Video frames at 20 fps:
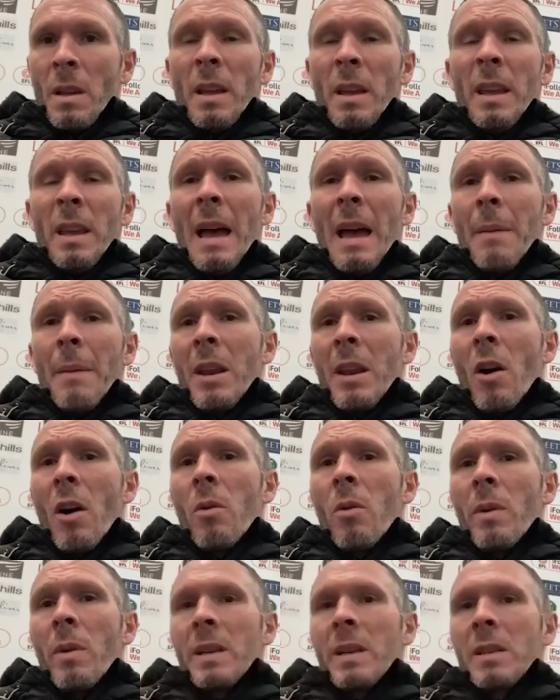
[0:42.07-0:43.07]
Yeah, I mean, it
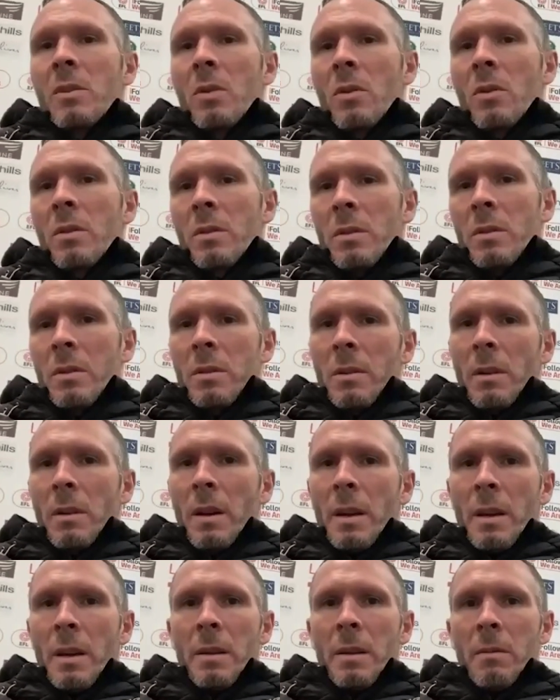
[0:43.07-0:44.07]
always does.
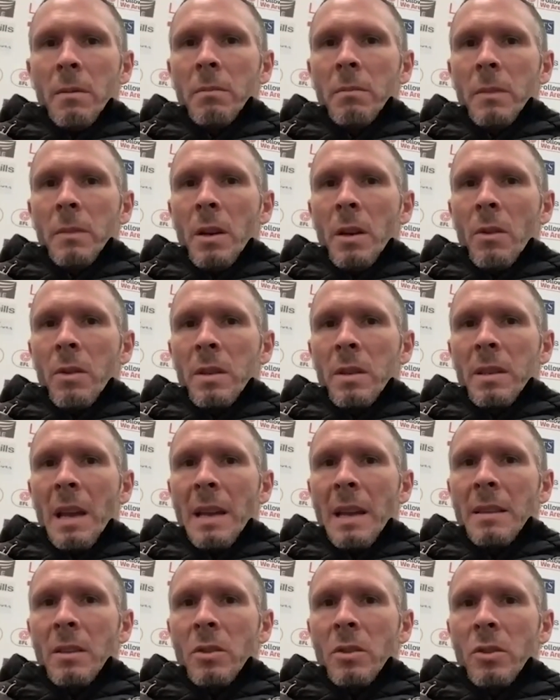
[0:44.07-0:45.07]
You know, the
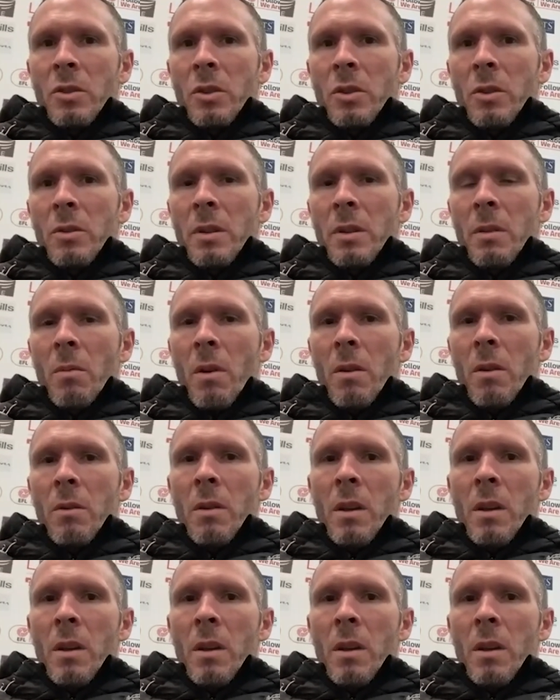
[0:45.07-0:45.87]
Saturday to Tuesday one,